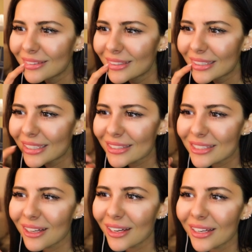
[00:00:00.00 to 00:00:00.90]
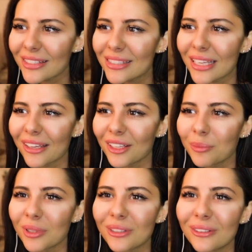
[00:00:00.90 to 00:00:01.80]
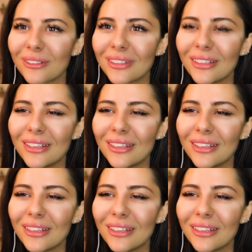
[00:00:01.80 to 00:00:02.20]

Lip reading: he got stuck in a sailor balloon.